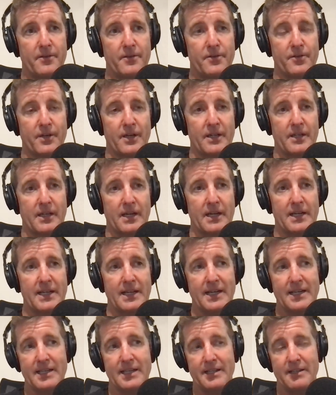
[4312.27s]

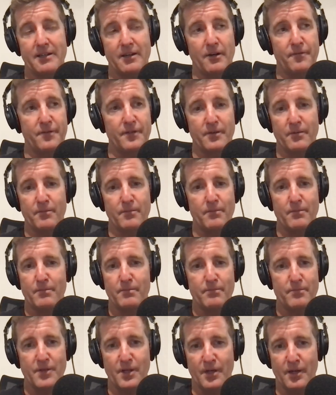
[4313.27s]
I often,
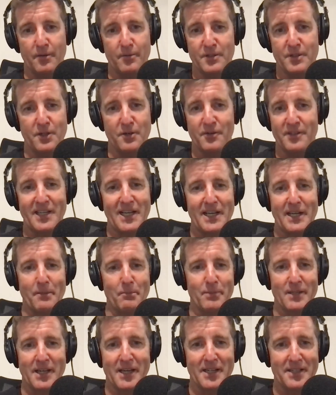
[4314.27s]
was
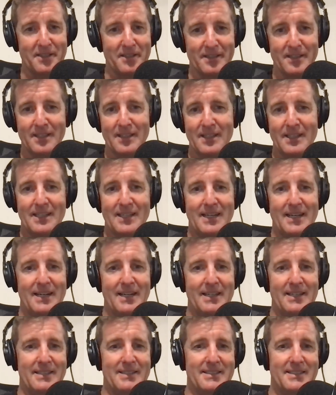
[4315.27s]
urinating blood
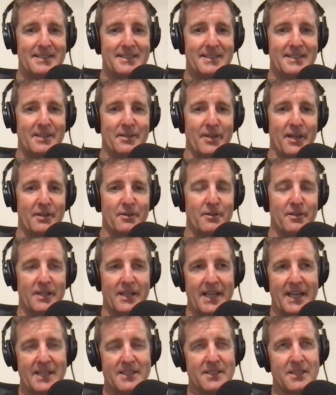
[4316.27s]
and they call
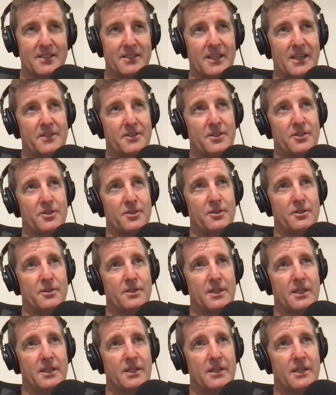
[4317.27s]
it
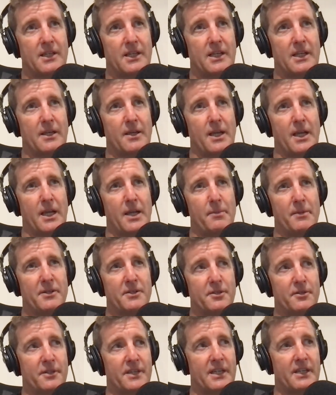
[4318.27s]
exercise-induced
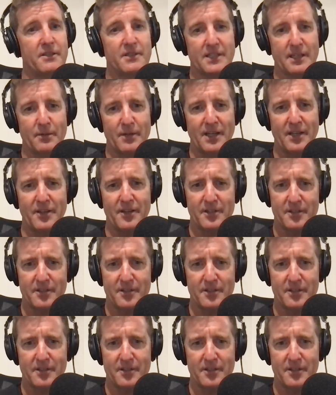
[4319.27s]
hematuria. Is that how they